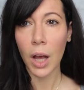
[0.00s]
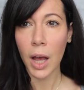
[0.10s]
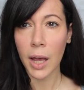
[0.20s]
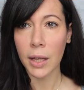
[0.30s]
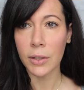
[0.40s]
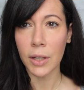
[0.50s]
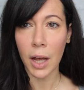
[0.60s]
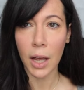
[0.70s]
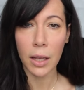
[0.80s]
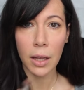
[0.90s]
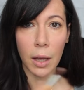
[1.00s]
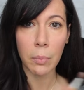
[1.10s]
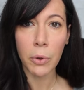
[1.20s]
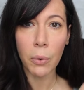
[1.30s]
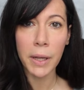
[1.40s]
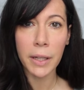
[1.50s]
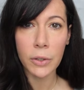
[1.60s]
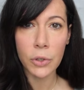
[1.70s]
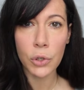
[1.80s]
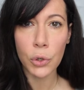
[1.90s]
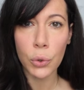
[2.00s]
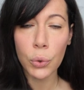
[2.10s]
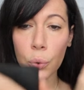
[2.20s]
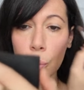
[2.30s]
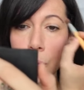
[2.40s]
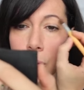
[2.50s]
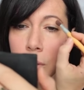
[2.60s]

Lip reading: and I am going to